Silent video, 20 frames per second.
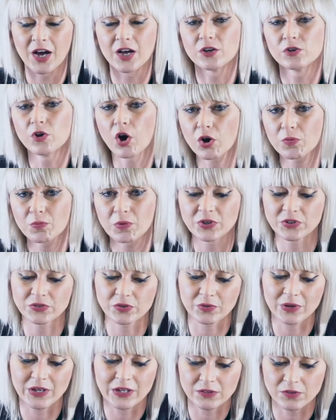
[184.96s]
log
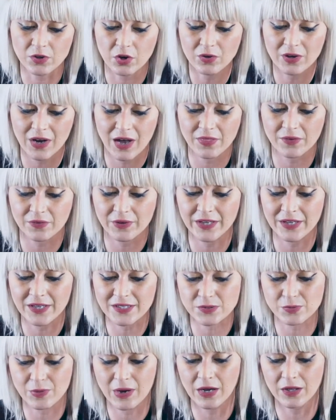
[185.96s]
monitoring, log gathering
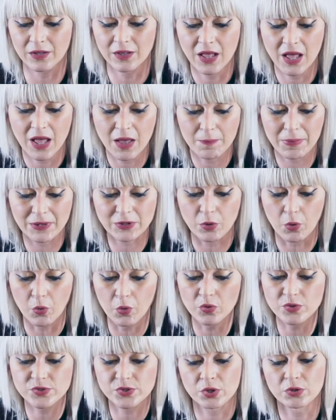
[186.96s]
as well, but
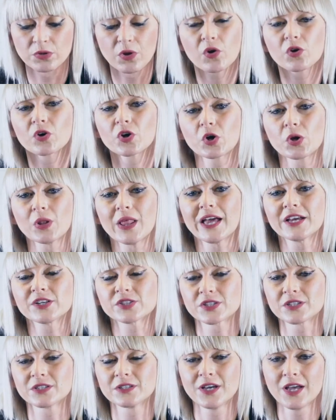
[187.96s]
also log
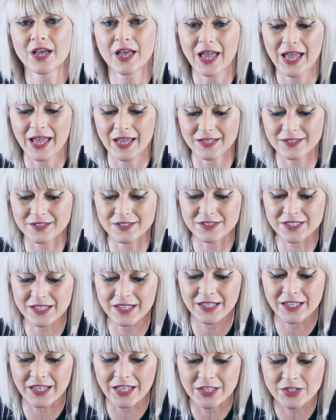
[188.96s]
collection, and
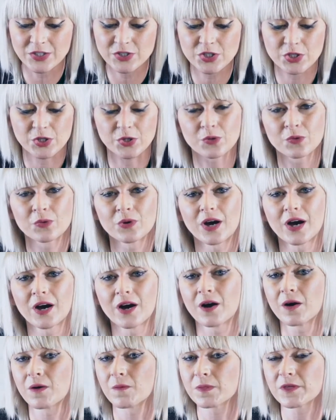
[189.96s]
digging into
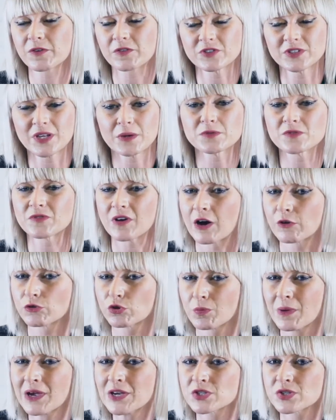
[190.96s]
different types of
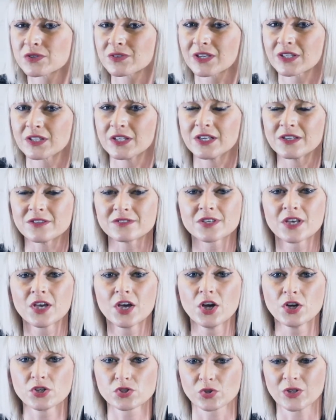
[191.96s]
automation techniques,
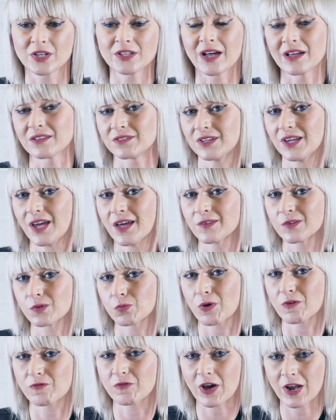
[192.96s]
so that at the end
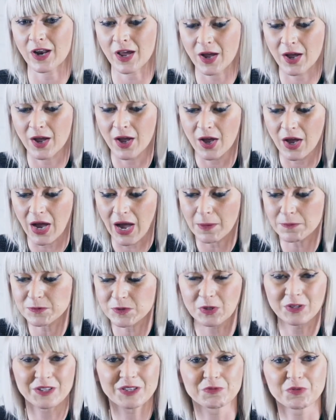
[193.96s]
we've got a
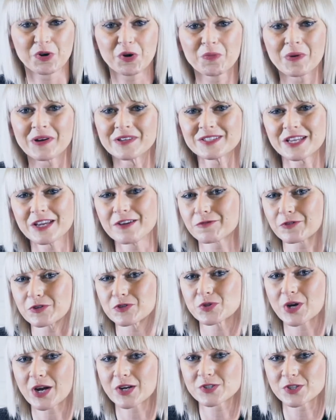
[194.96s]
absolutely robust
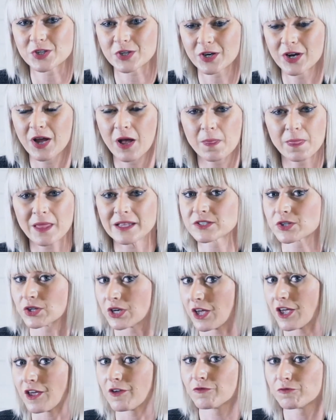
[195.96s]
infrastructure that's
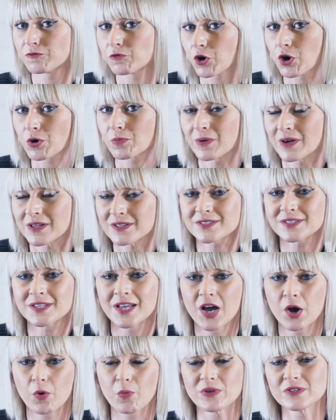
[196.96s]
going to inform us
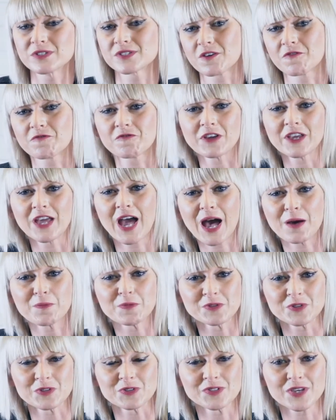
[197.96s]
when something
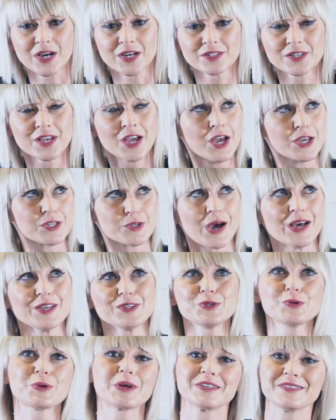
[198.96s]
happens inside. So
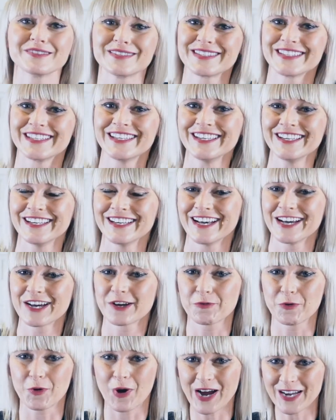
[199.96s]
as you can see,
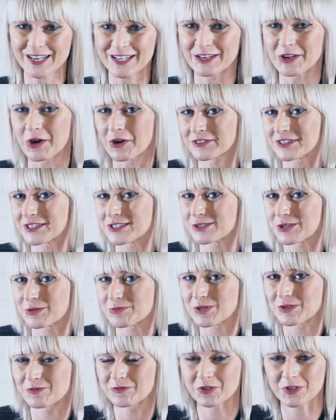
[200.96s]
quite a long
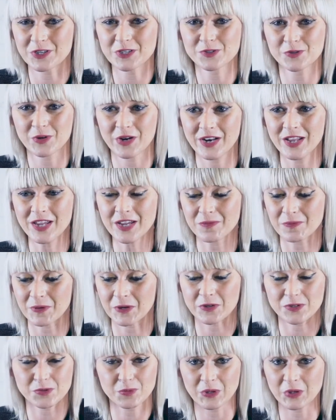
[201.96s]
description for the training,
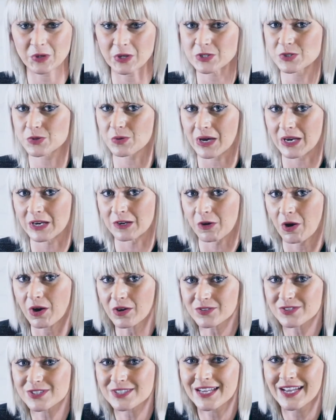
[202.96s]
because we're going to do a
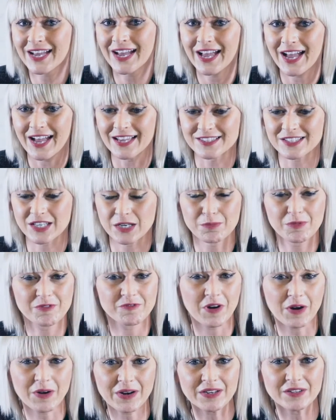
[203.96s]
lot. It's going to be
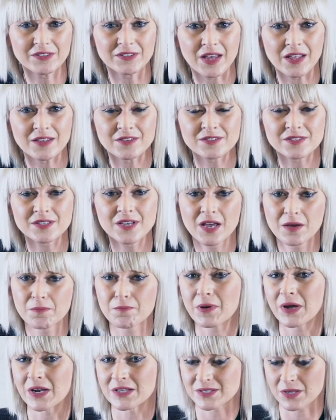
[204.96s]
very intense,
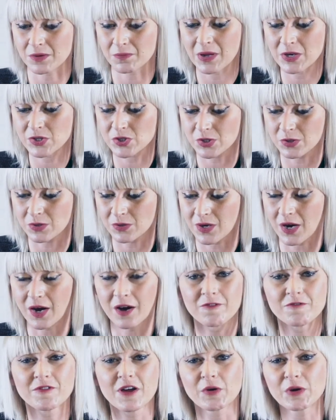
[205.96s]
but as I mentioned,
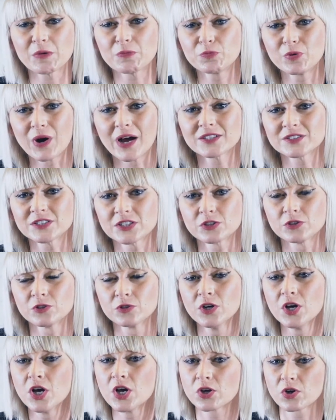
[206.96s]
very
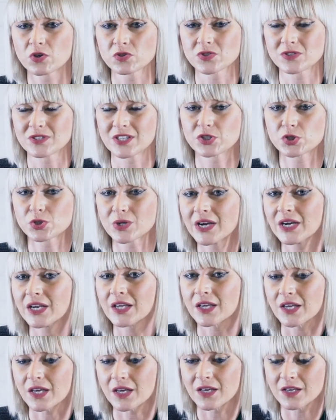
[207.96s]
practical, because the
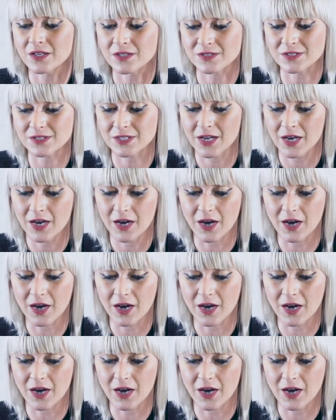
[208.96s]
training is